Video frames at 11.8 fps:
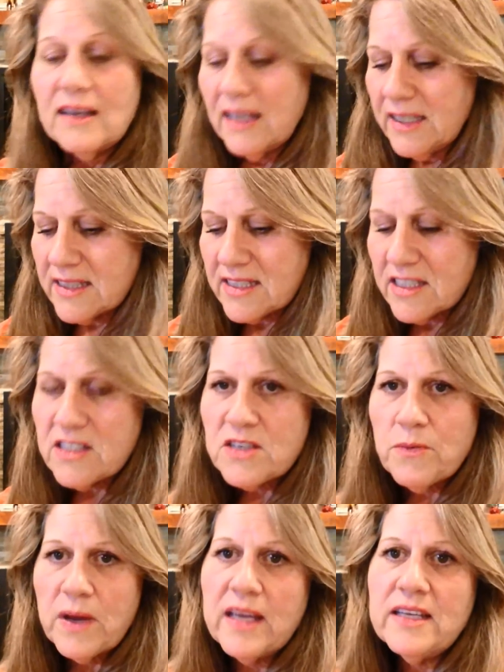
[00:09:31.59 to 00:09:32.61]
It's just a
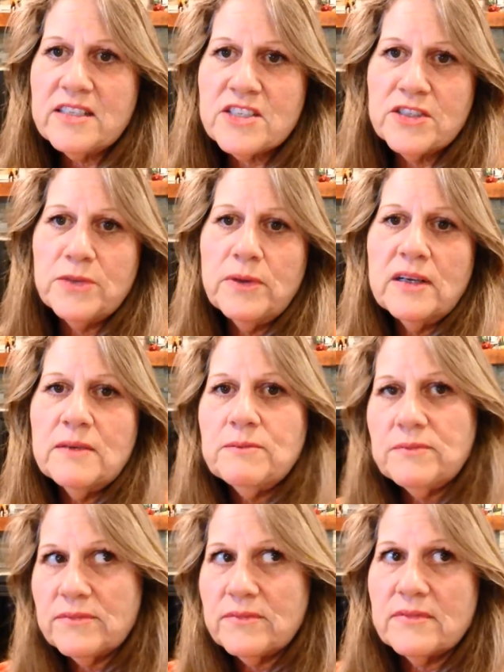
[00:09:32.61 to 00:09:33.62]
way to um,